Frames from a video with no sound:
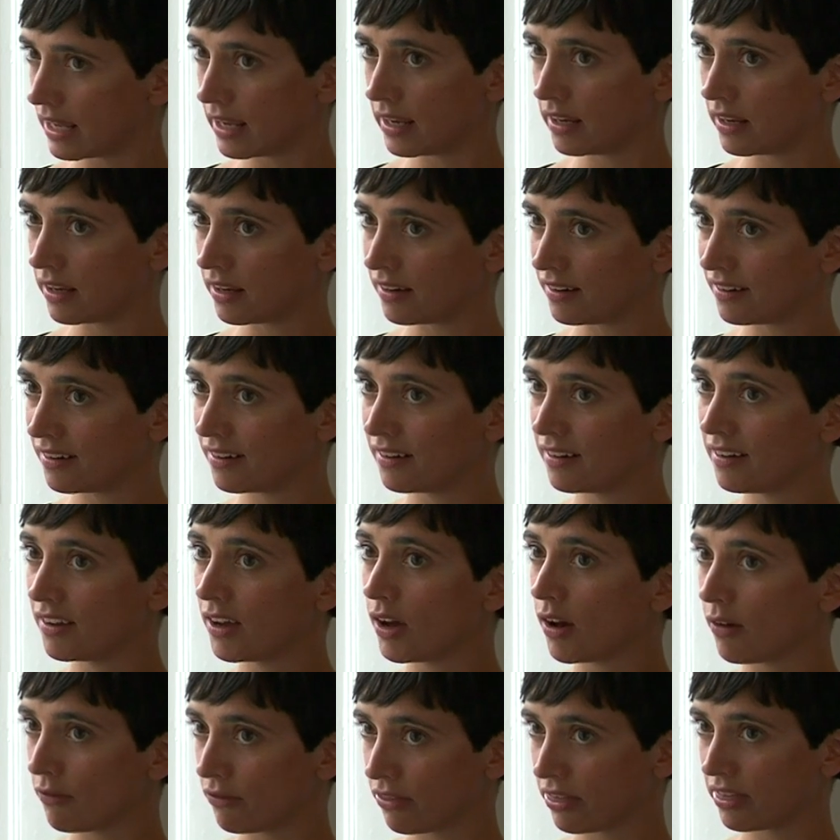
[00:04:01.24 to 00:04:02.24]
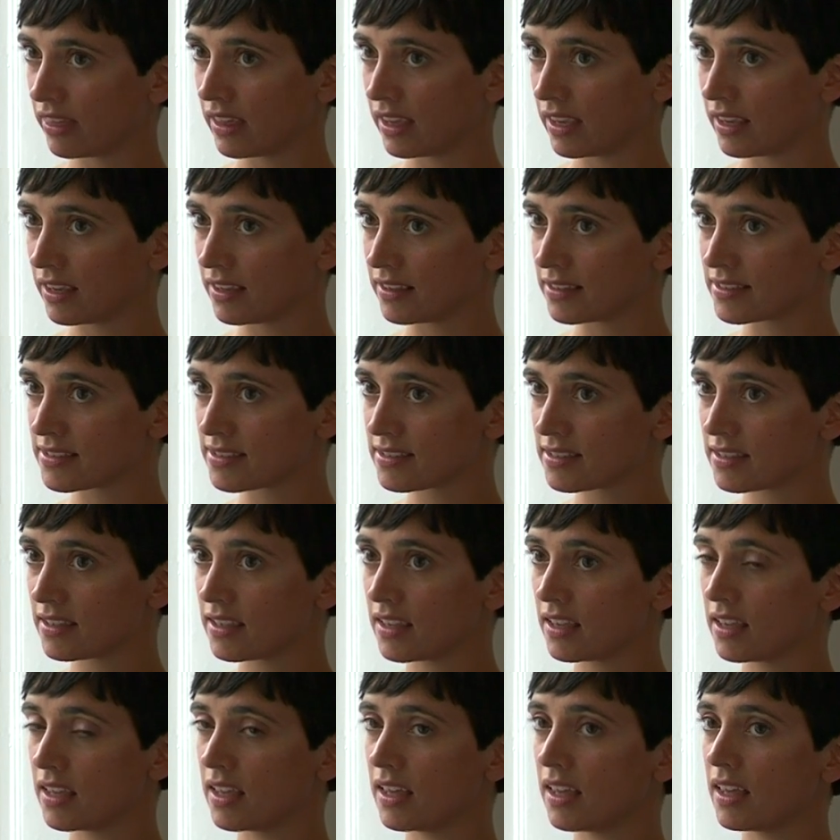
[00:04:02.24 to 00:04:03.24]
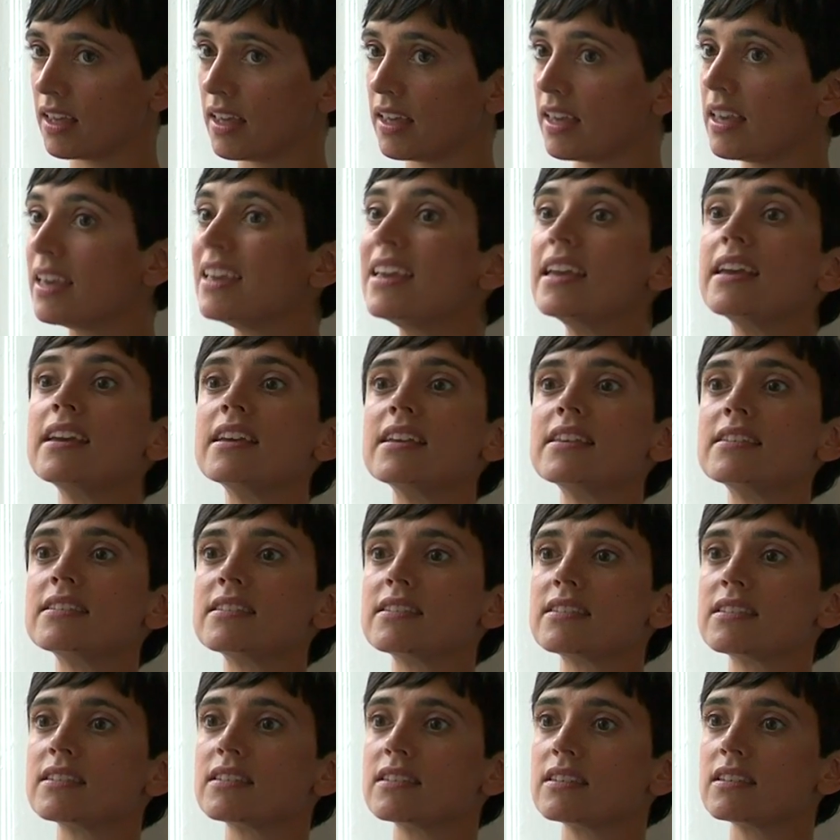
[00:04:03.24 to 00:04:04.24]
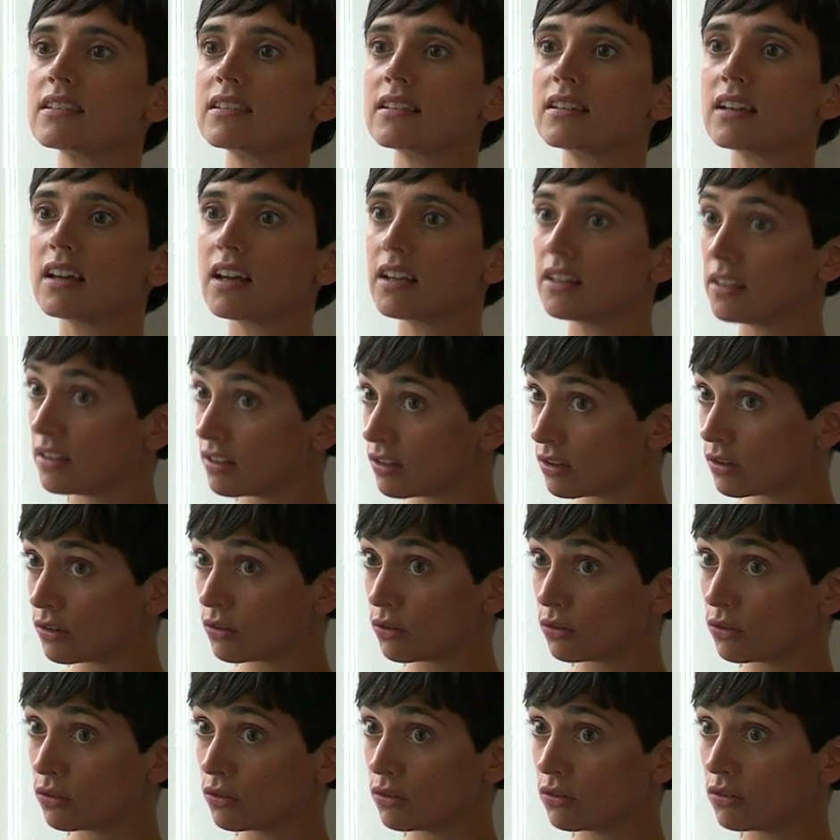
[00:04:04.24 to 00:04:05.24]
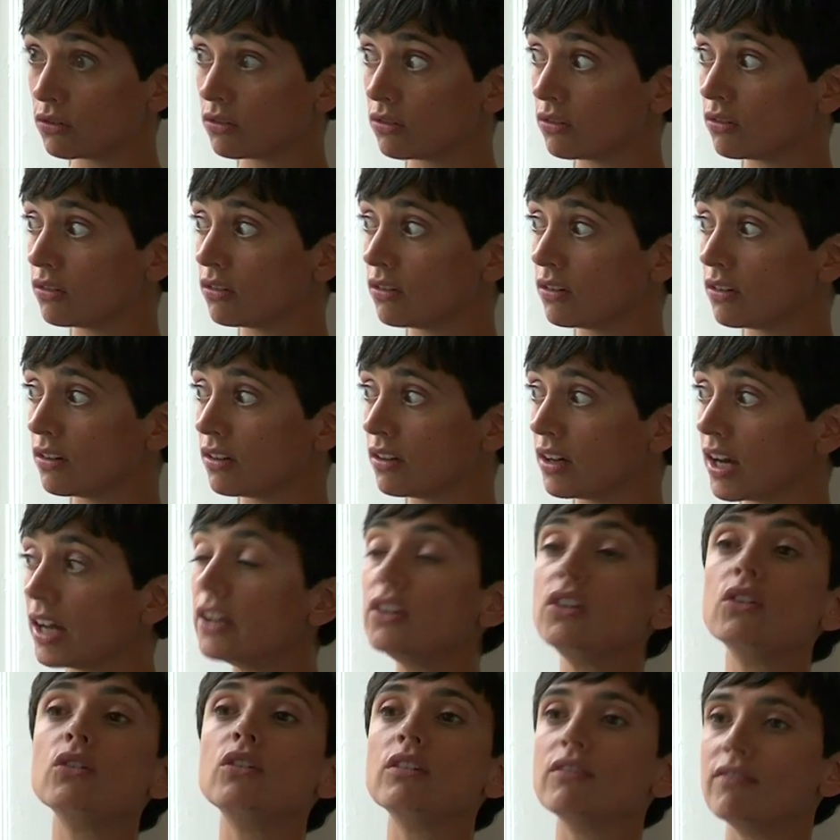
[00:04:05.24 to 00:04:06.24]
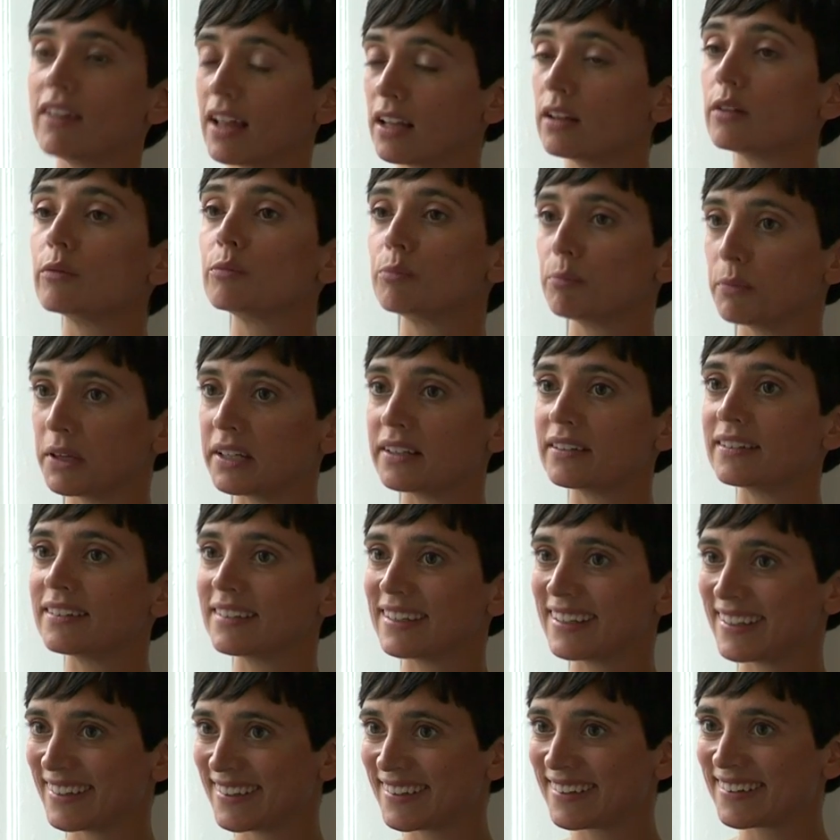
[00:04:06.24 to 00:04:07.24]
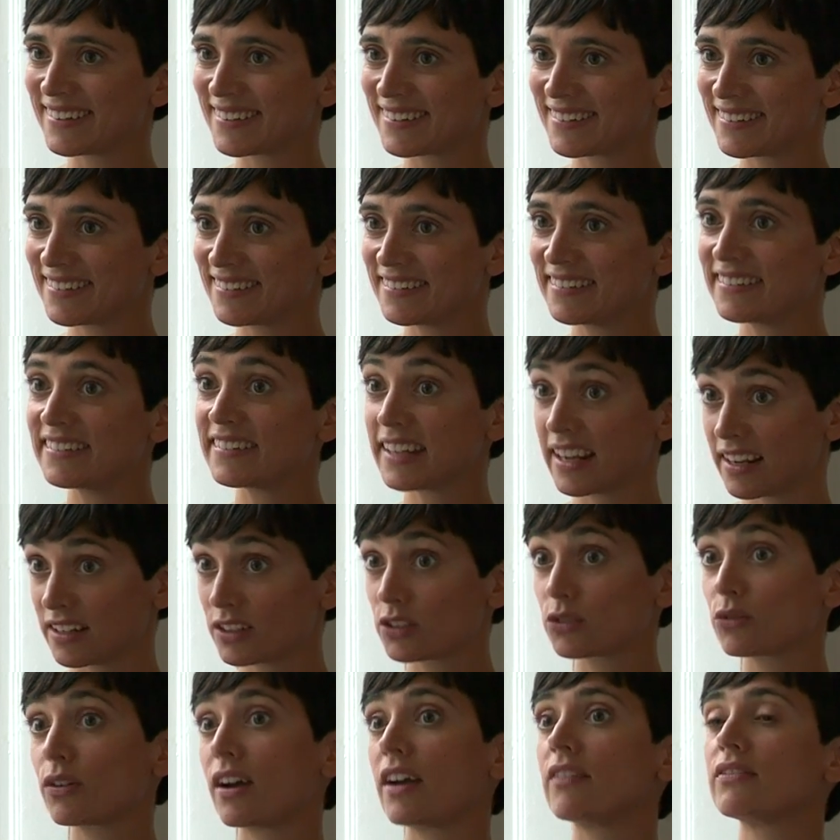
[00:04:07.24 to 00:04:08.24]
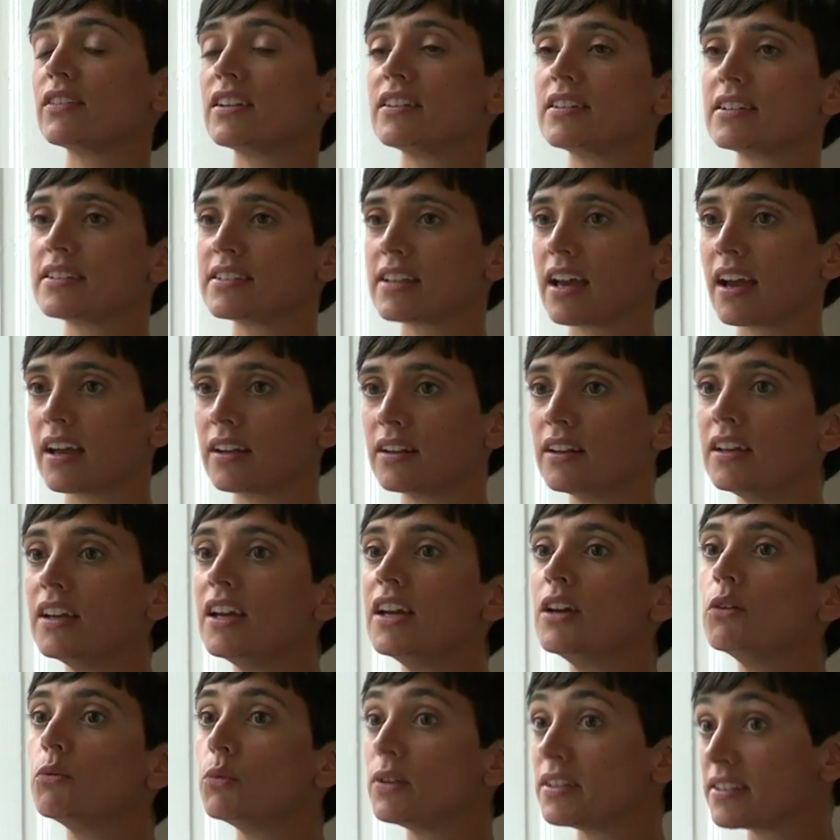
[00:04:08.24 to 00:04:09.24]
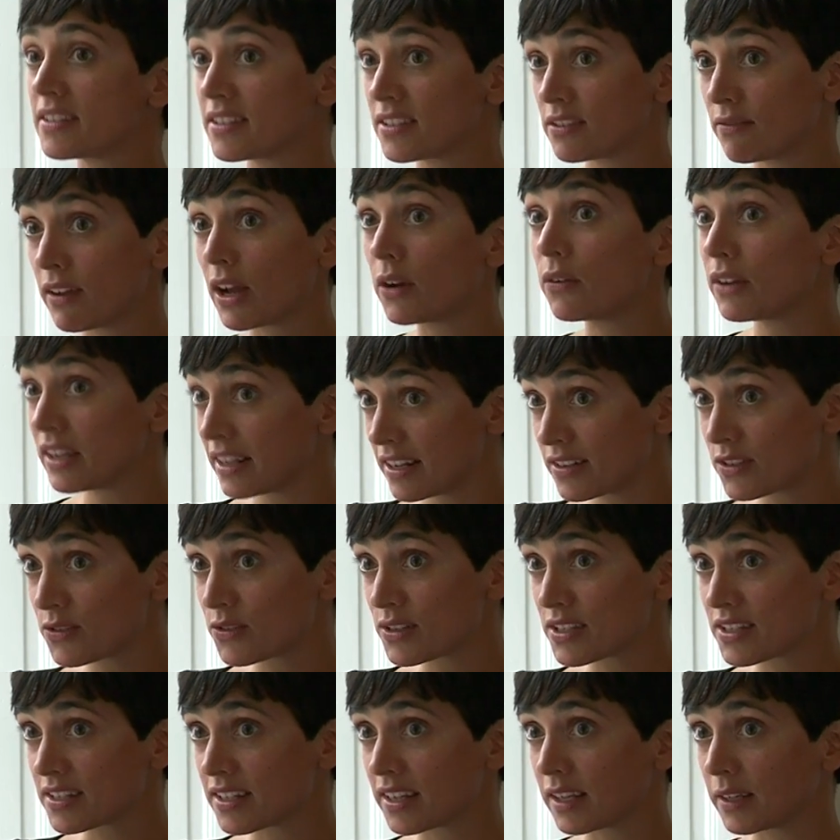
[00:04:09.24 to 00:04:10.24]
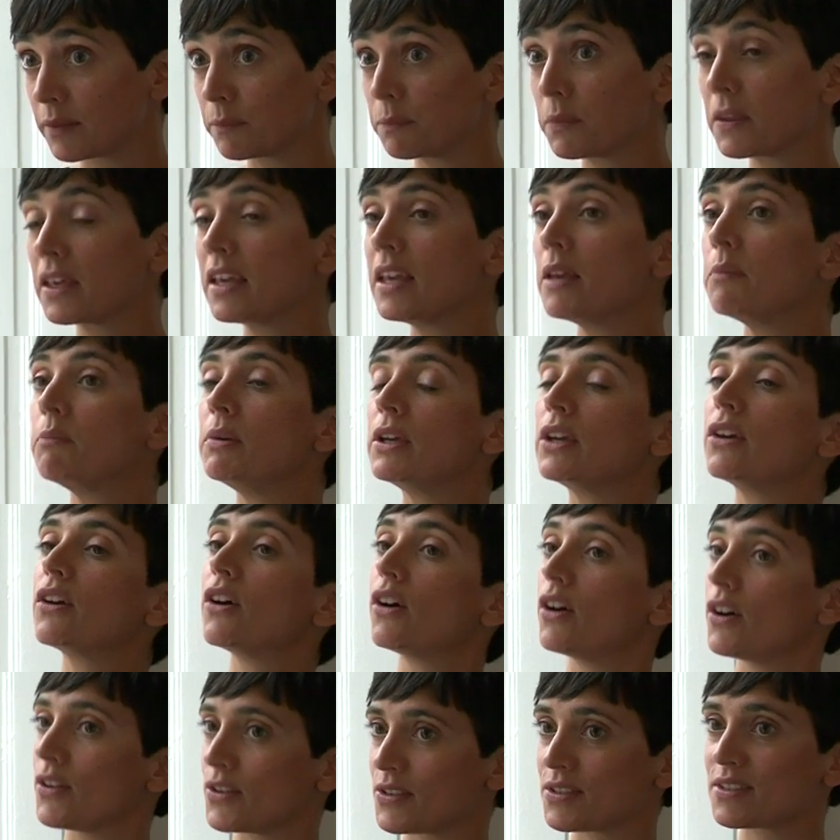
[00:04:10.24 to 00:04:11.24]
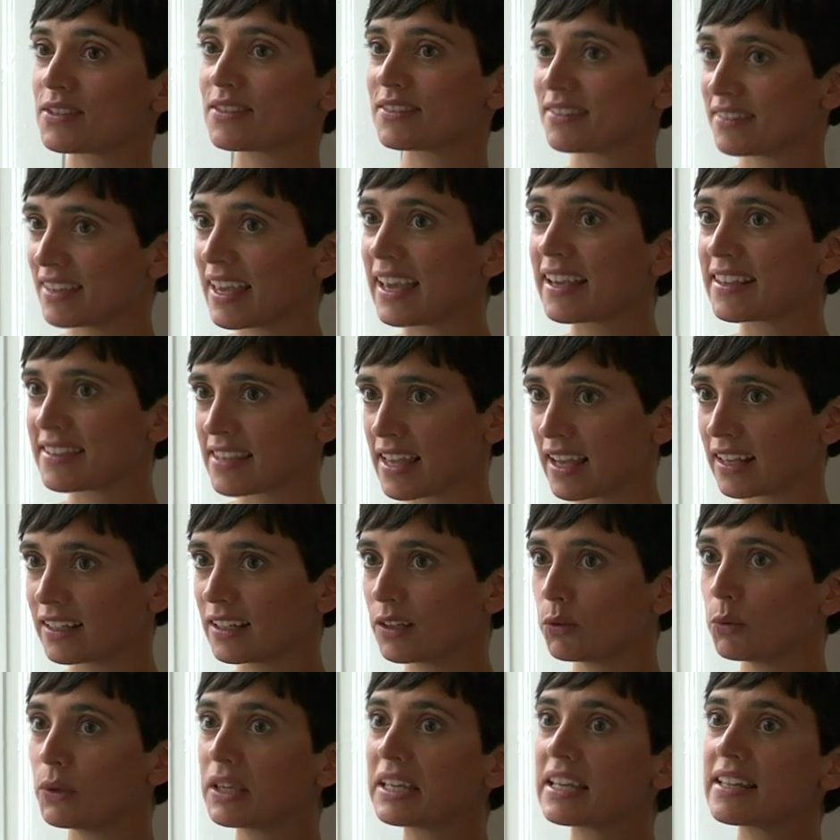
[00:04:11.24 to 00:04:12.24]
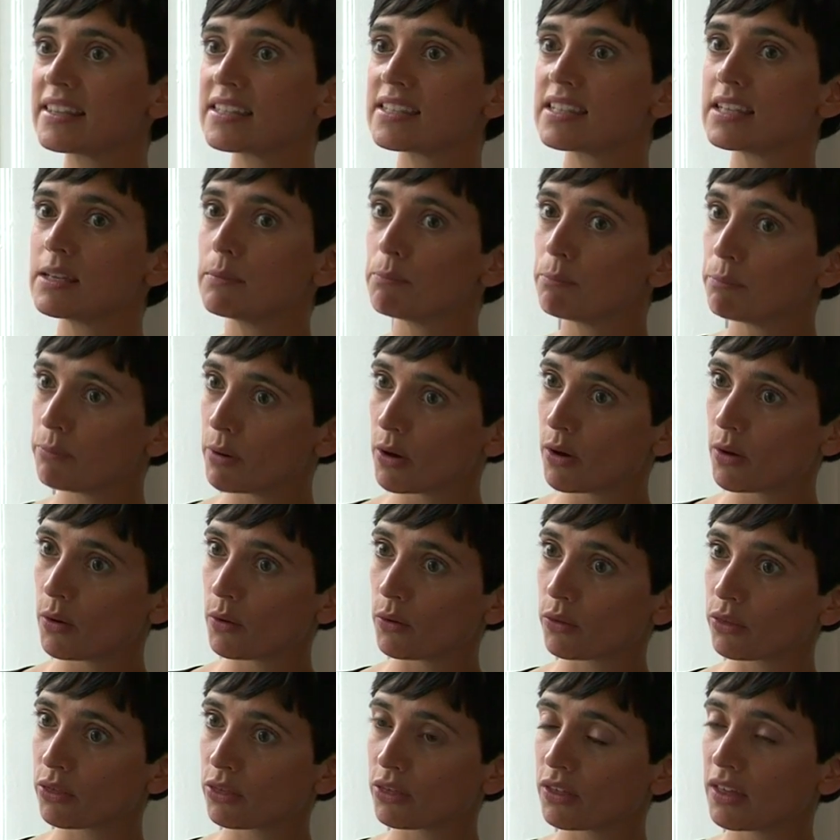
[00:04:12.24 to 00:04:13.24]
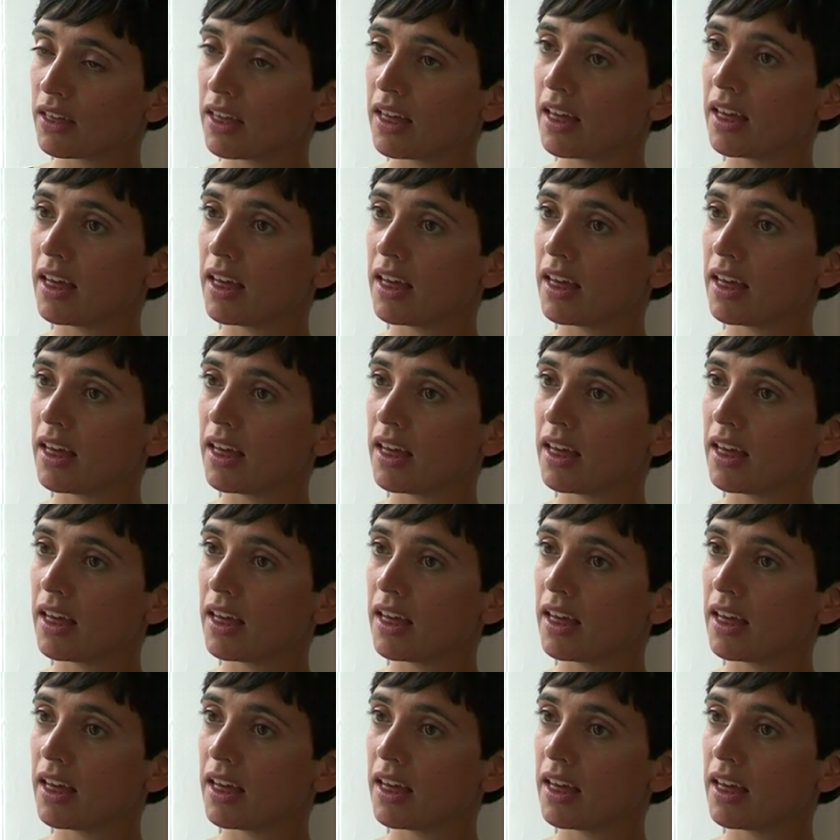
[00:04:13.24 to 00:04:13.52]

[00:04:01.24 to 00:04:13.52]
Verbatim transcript: layer of things is a new, a new development in Danish craft and design, which is very interesting because exactly we can see both